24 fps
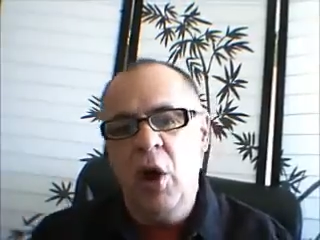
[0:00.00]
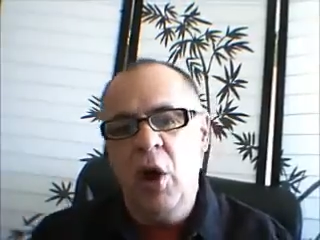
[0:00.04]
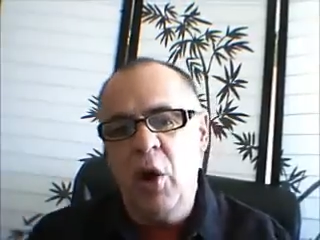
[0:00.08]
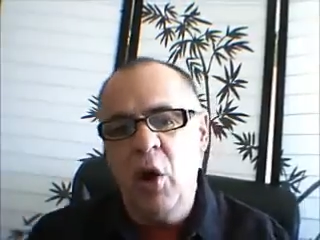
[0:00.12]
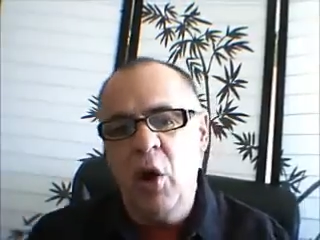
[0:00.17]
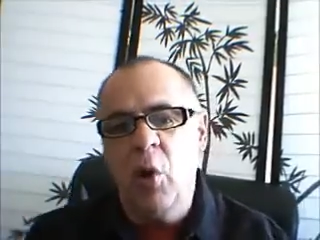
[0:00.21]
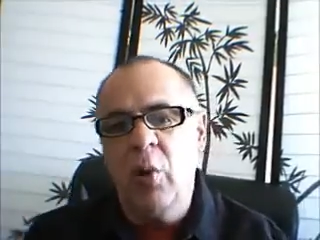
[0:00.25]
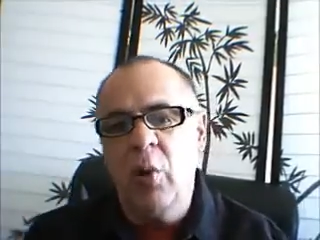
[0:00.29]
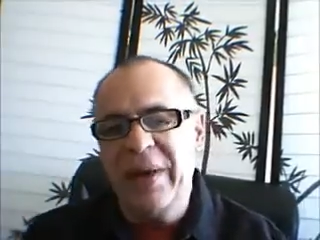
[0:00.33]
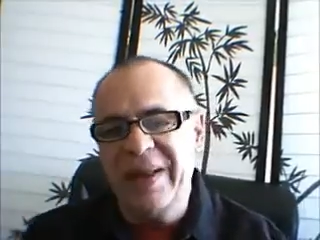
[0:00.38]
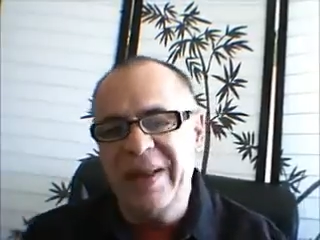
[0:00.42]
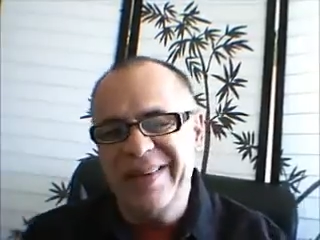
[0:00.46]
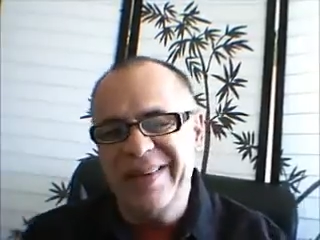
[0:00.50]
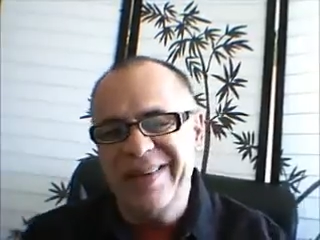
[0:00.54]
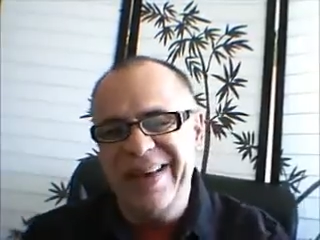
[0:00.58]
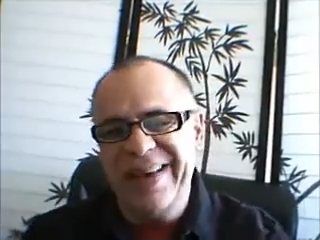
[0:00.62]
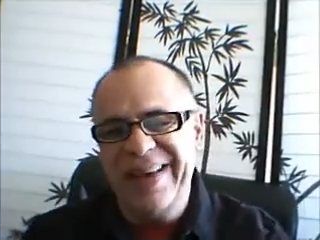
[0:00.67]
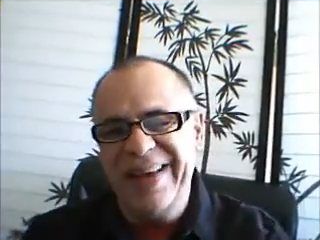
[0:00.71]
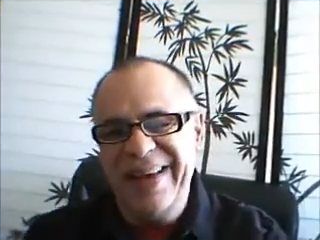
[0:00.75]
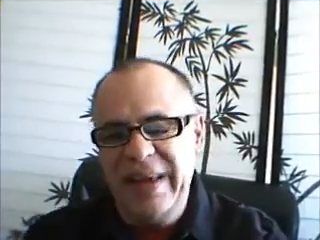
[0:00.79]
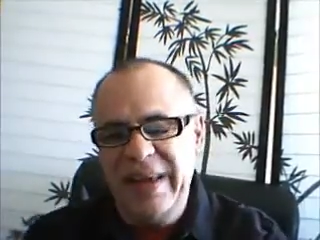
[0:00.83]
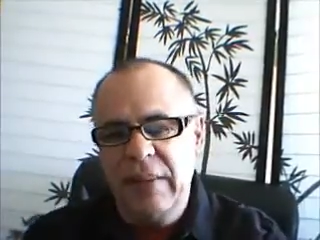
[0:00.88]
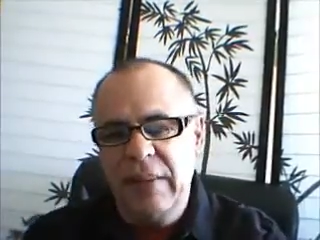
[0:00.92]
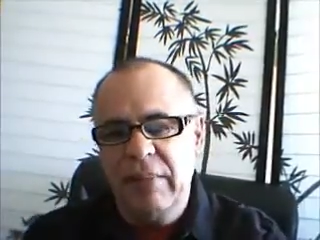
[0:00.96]
going to
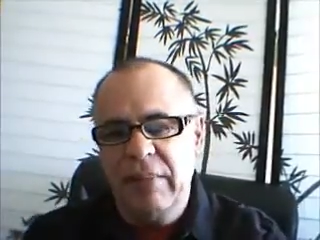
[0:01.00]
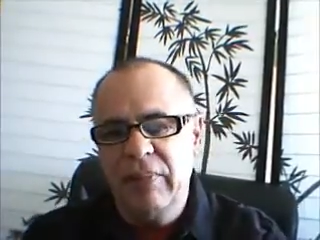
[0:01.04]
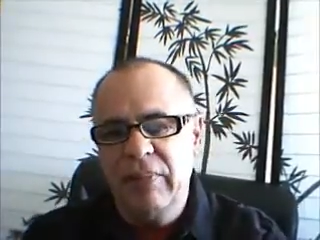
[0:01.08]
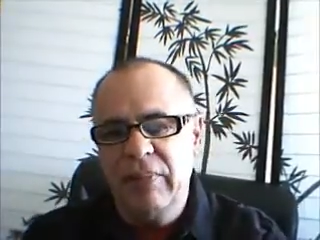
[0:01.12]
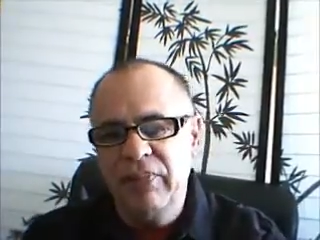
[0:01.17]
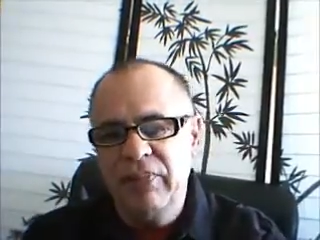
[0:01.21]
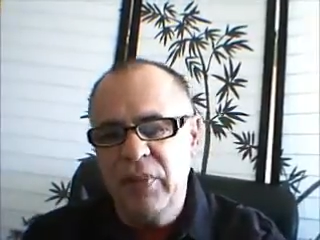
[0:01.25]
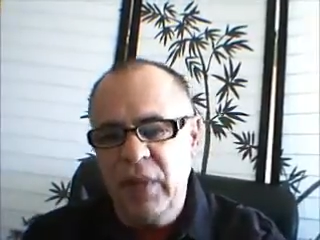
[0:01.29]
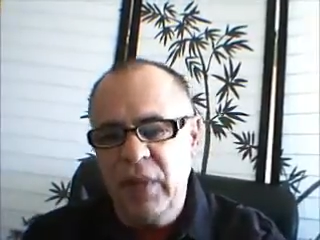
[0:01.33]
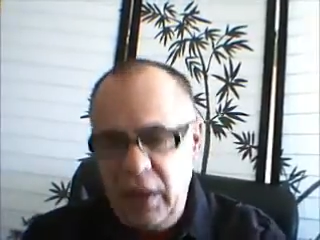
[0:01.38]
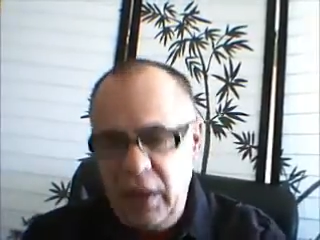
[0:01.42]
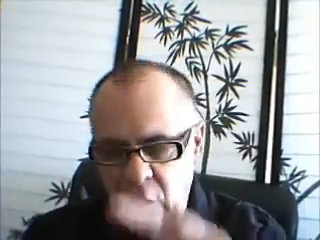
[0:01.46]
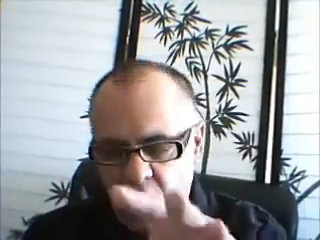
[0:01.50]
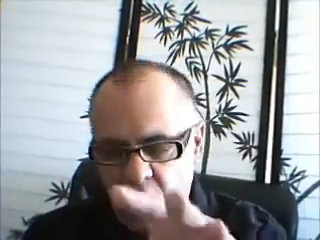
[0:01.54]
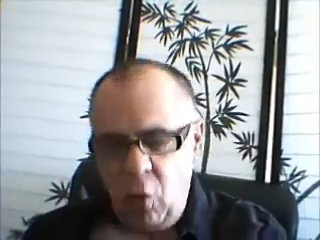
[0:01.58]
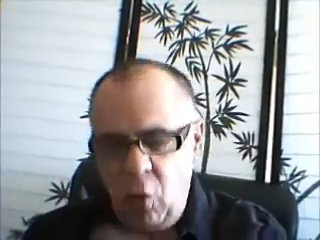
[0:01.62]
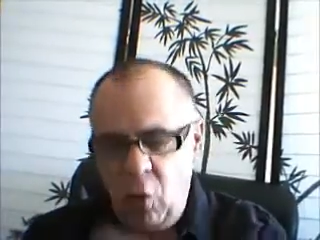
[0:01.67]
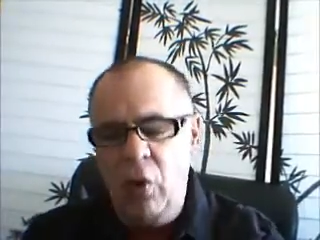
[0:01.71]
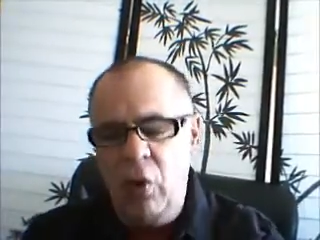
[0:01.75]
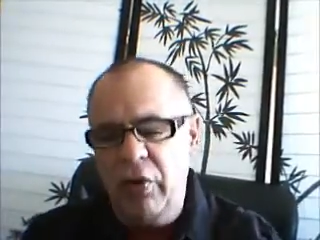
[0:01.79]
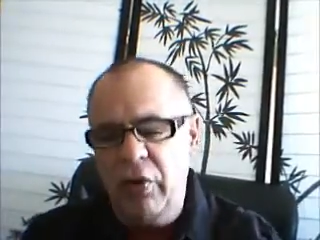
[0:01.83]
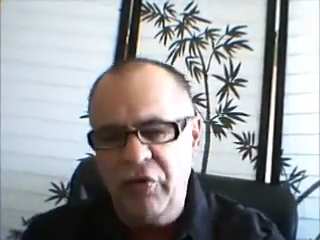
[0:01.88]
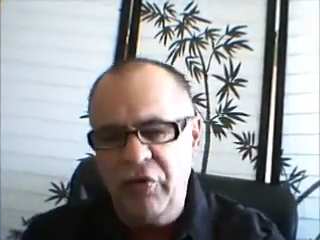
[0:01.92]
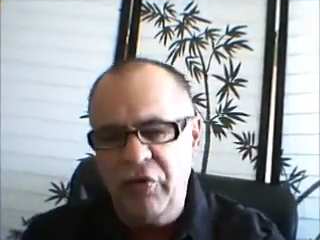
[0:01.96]
him in
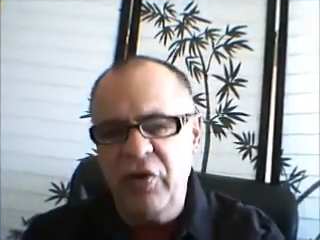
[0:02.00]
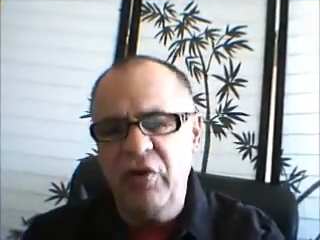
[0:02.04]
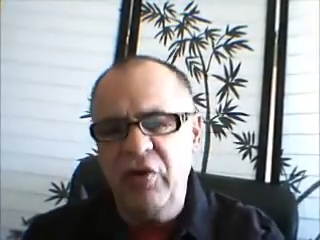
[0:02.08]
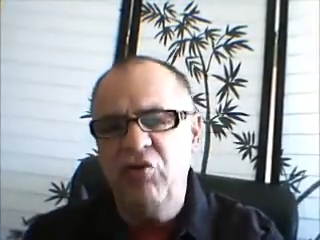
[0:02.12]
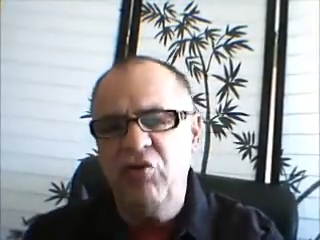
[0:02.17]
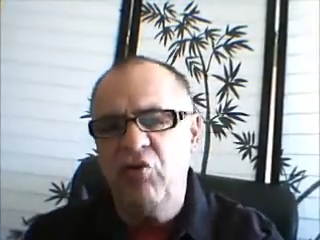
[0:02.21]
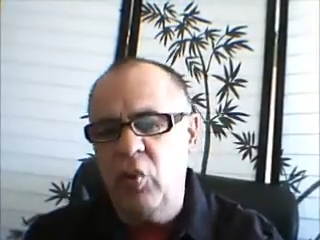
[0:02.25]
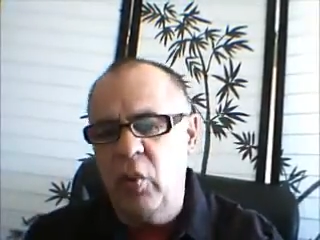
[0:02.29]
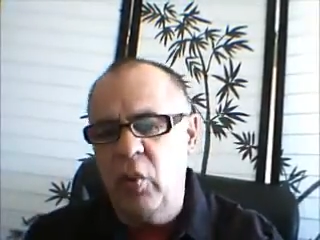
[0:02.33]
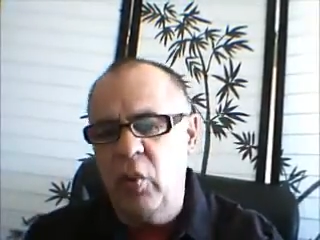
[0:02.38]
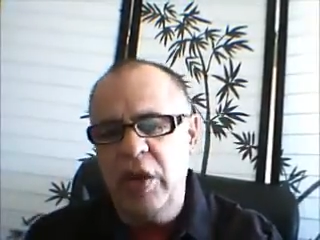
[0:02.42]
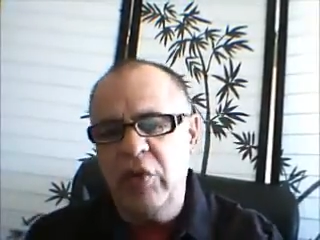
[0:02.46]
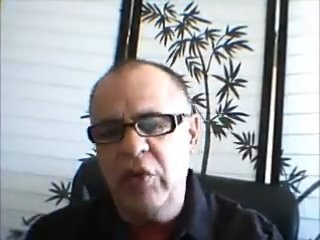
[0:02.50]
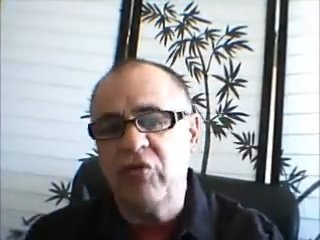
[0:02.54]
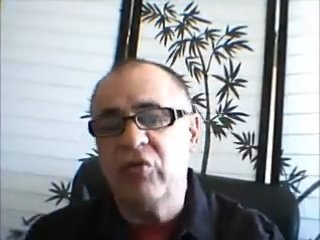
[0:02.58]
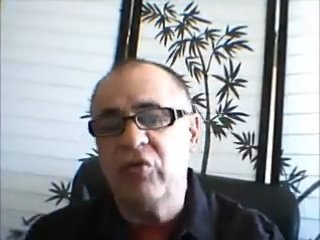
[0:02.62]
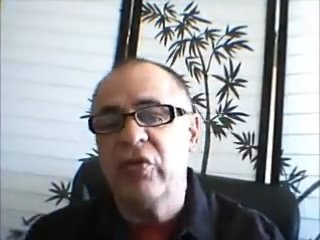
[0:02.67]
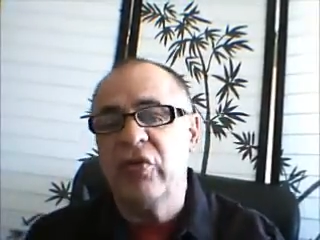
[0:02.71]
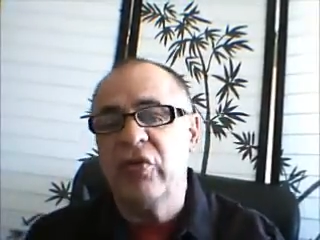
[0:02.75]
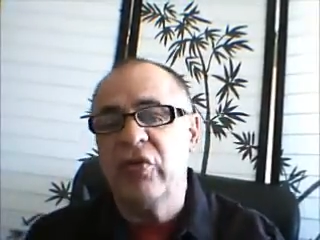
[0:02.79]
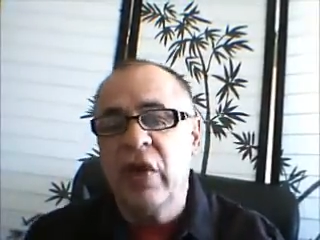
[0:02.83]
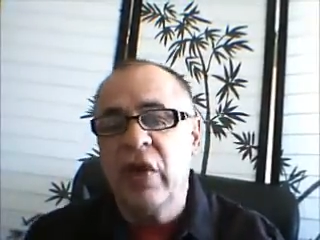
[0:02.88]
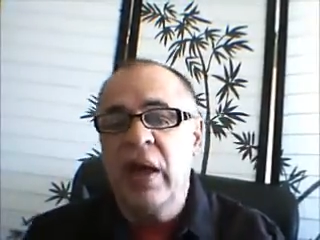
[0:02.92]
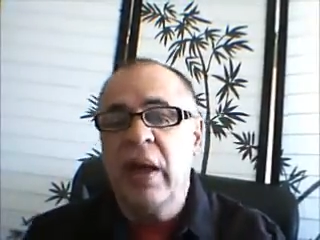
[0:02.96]
all
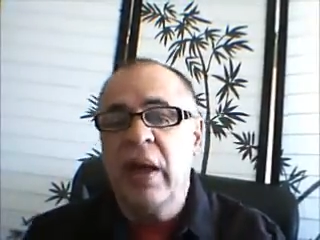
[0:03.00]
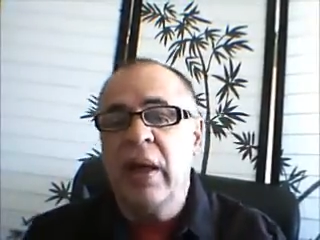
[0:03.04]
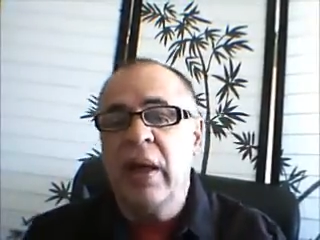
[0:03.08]
situations.